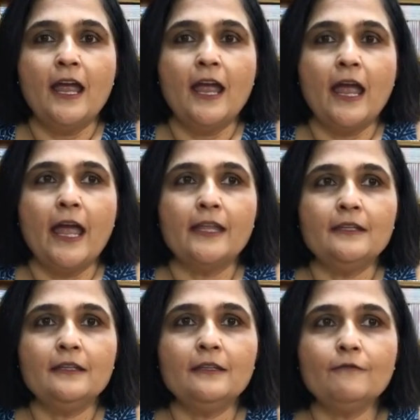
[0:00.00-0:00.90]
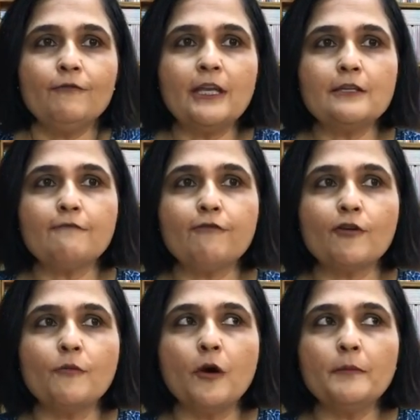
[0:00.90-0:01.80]
and waited for a
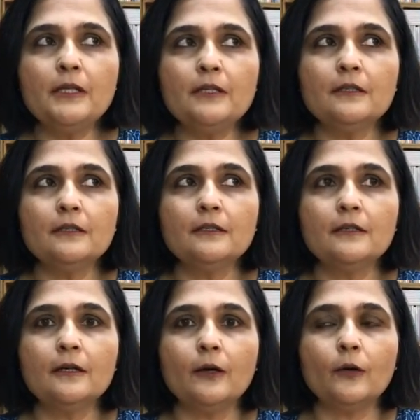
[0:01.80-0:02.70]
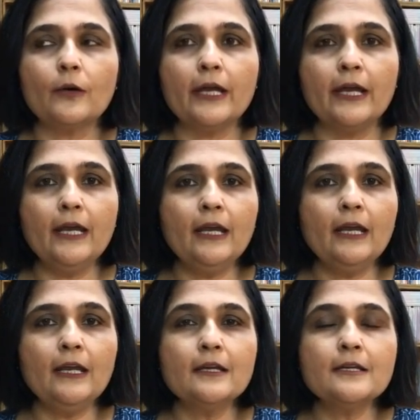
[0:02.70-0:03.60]
moment. Okay,
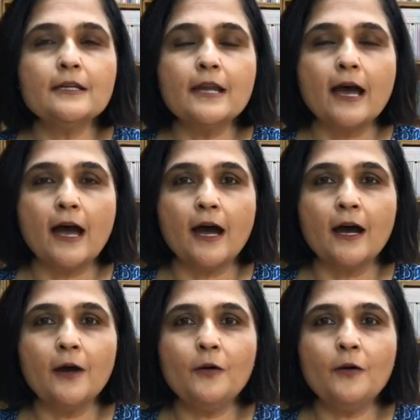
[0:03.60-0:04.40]
now,